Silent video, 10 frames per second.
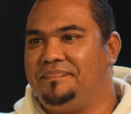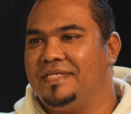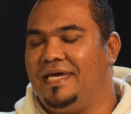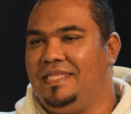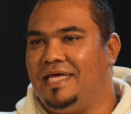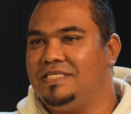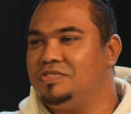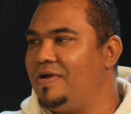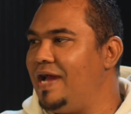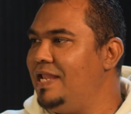And that is
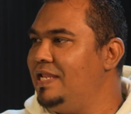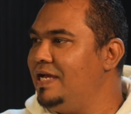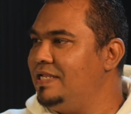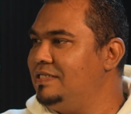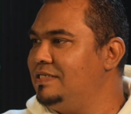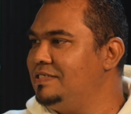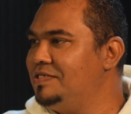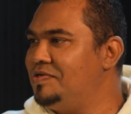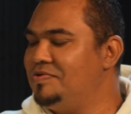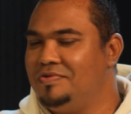where I learned,
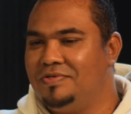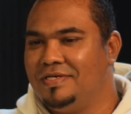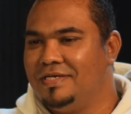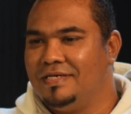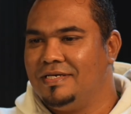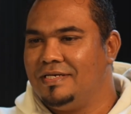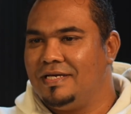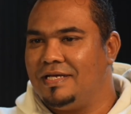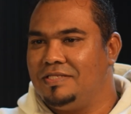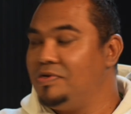
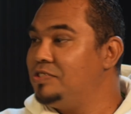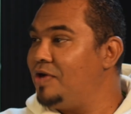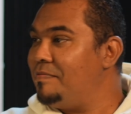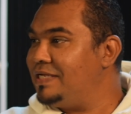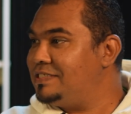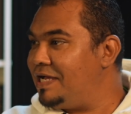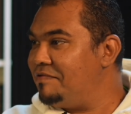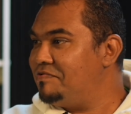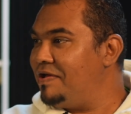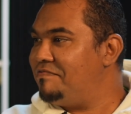to enjoy
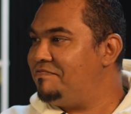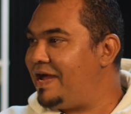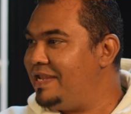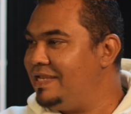myself, to have fun.